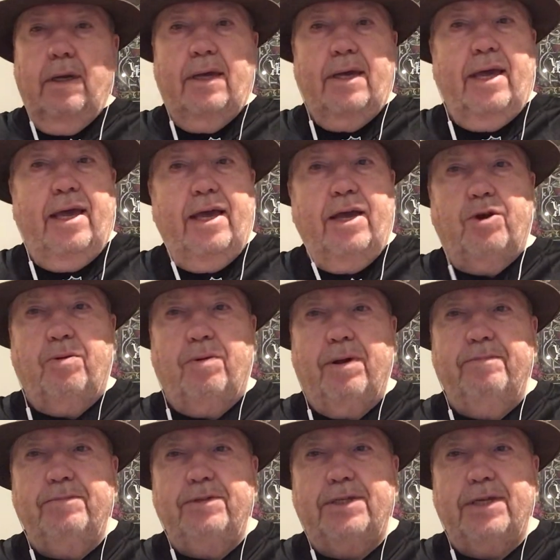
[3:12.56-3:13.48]
King
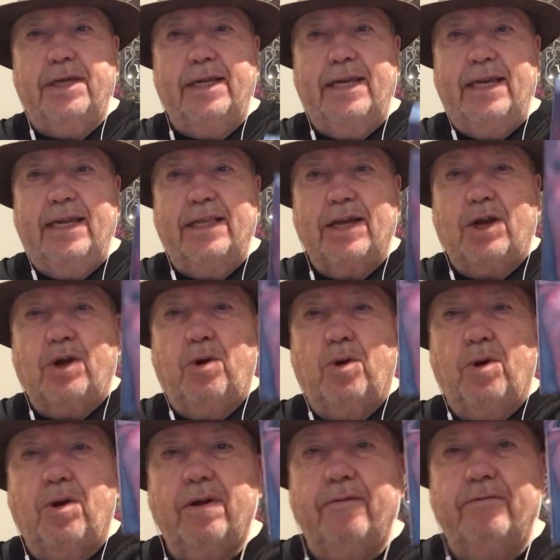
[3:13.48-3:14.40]
Crimson in the
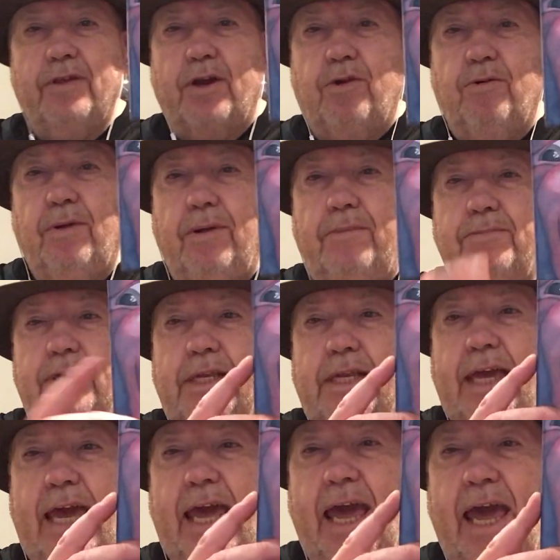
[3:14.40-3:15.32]
Court of the Crimson
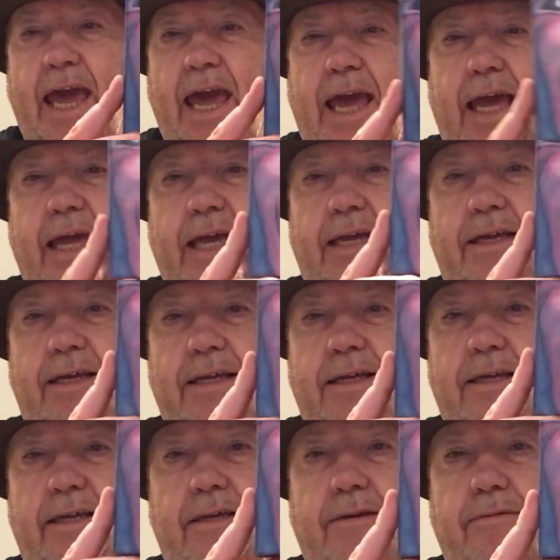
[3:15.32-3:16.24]
King,
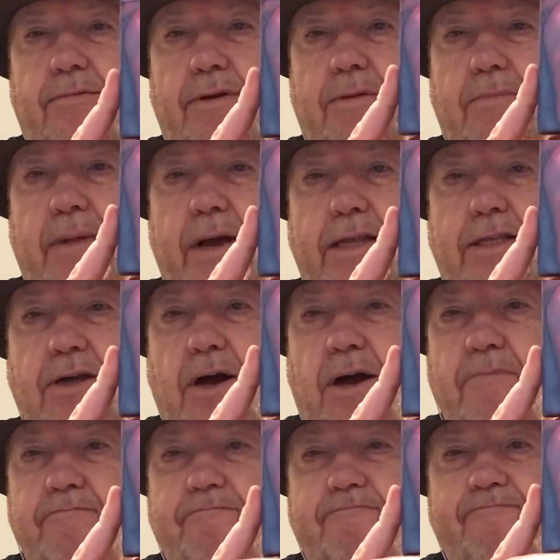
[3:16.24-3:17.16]
one of my
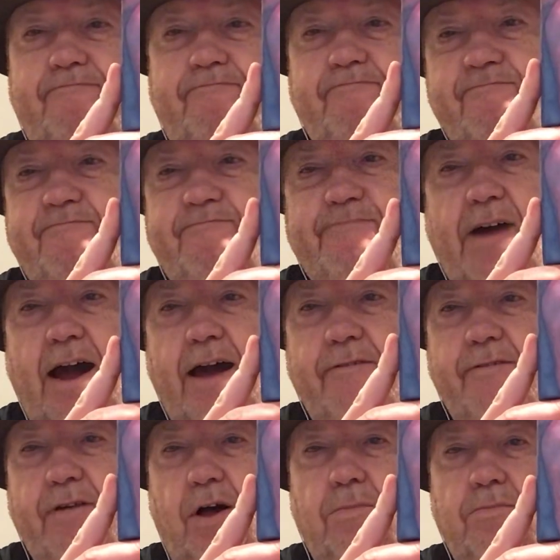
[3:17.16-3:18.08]
top
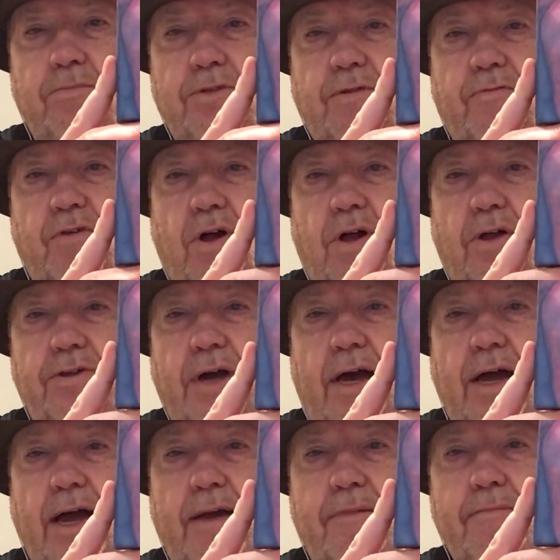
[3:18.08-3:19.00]
five albums of all
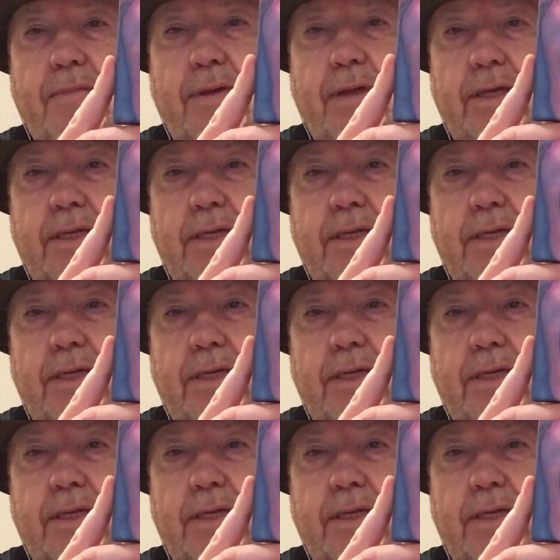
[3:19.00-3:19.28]
time.